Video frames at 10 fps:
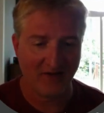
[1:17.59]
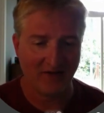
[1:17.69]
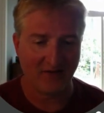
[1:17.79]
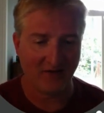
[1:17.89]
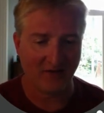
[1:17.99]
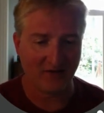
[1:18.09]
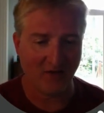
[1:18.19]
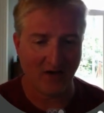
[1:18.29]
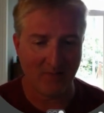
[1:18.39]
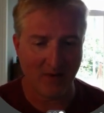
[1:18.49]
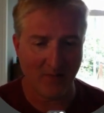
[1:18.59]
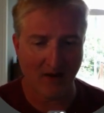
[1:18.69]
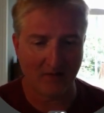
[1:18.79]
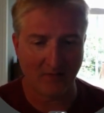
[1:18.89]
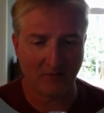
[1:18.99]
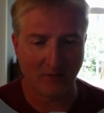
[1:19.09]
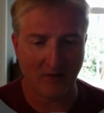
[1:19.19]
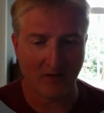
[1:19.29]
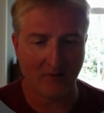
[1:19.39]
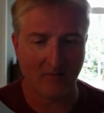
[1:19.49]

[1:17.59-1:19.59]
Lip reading: So let's go ahead and minimize my screen here.